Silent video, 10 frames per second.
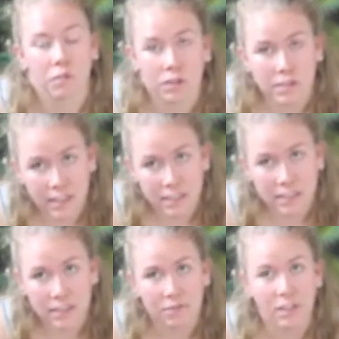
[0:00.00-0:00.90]
got
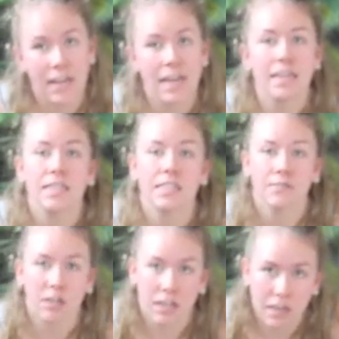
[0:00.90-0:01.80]
sensitive knees,
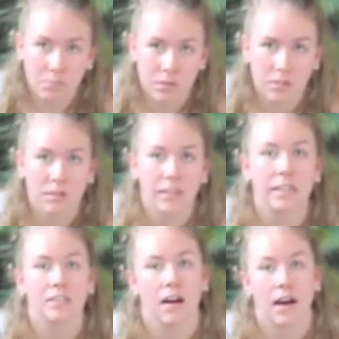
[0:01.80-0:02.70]
if your hips are
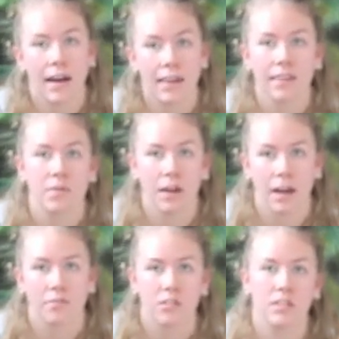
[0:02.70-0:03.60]
really tight, then we
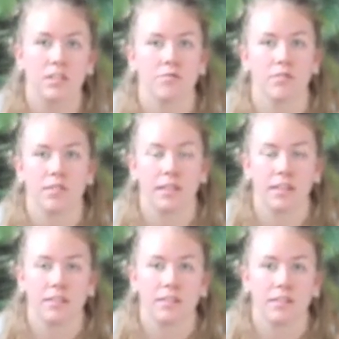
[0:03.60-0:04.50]
have to do different
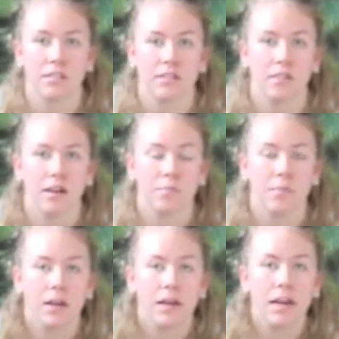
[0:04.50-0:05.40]
things to
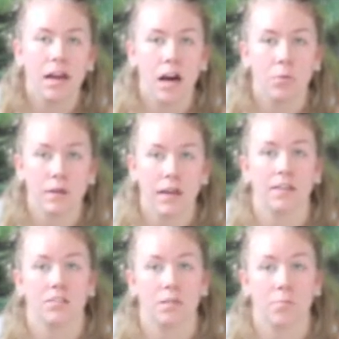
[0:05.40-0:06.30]
help you get
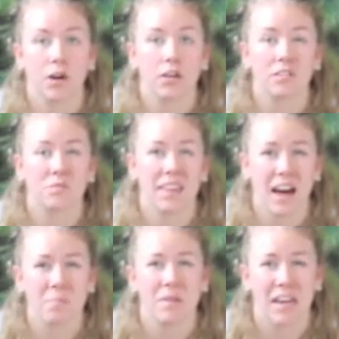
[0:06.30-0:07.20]
into the pose
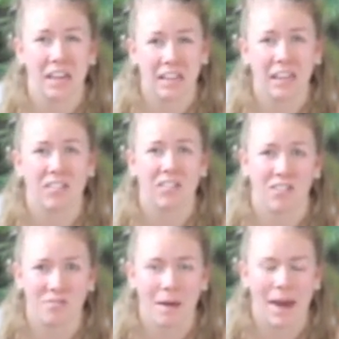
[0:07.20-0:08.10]
without being in a
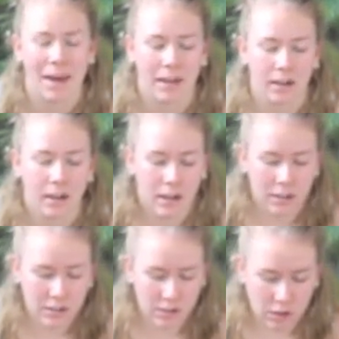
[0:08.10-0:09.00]
lot of pain.
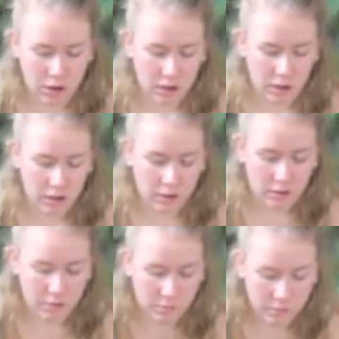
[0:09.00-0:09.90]
So
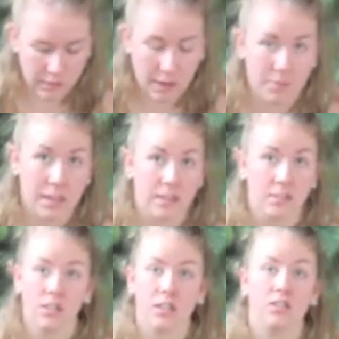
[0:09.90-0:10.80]
some
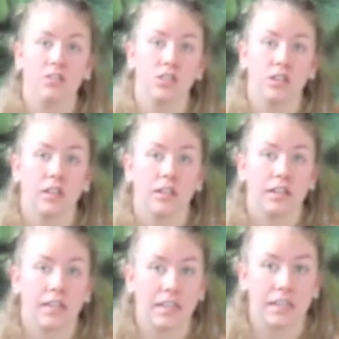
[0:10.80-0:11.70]
things you can
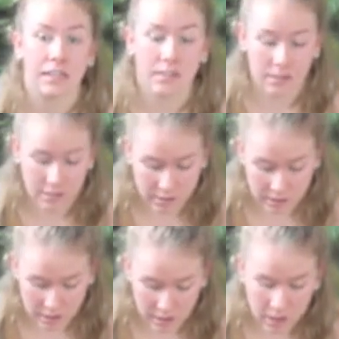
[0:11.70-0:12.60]
do is